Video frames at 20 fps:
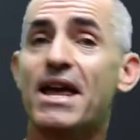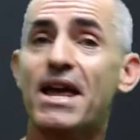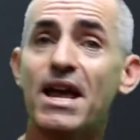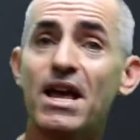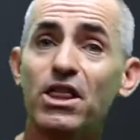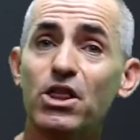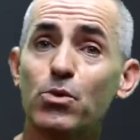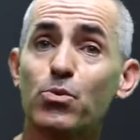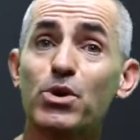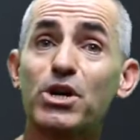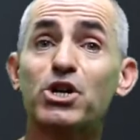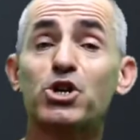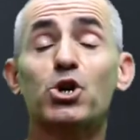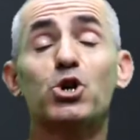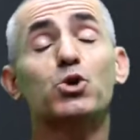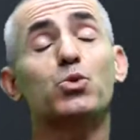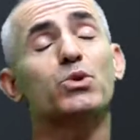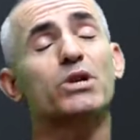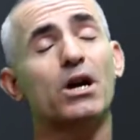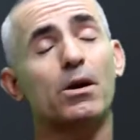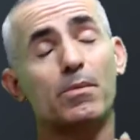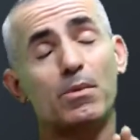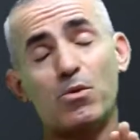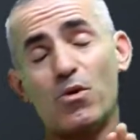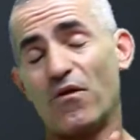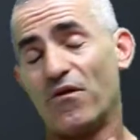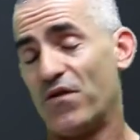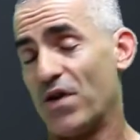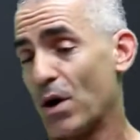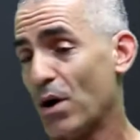In the research, which I'm gonna
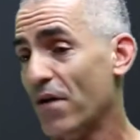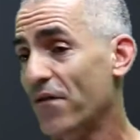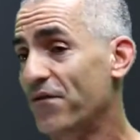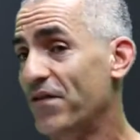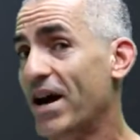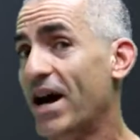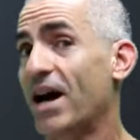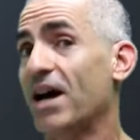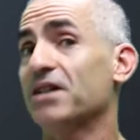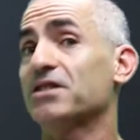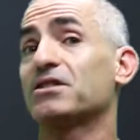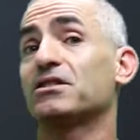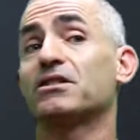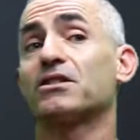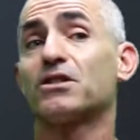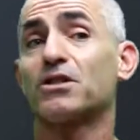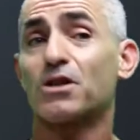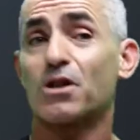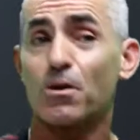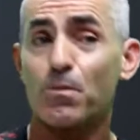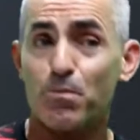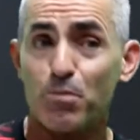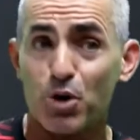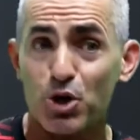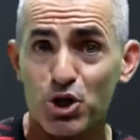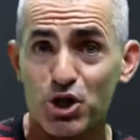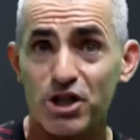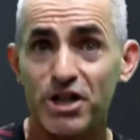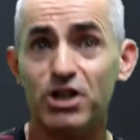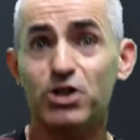move very fast to
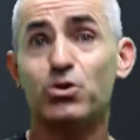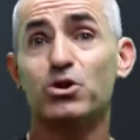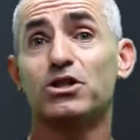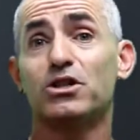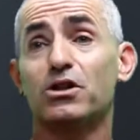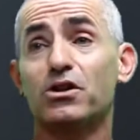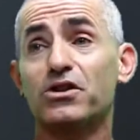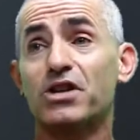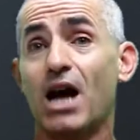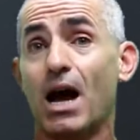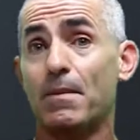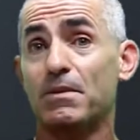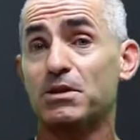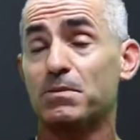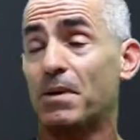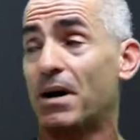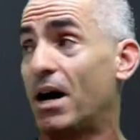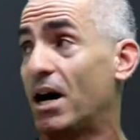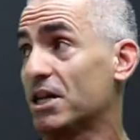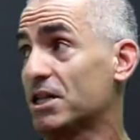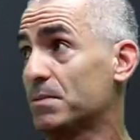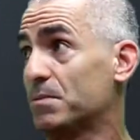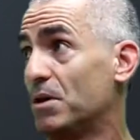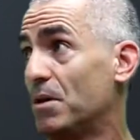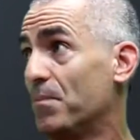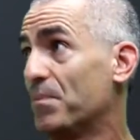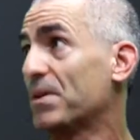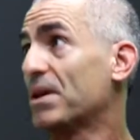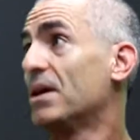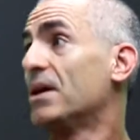push it into as little time as
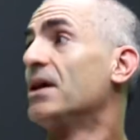possible,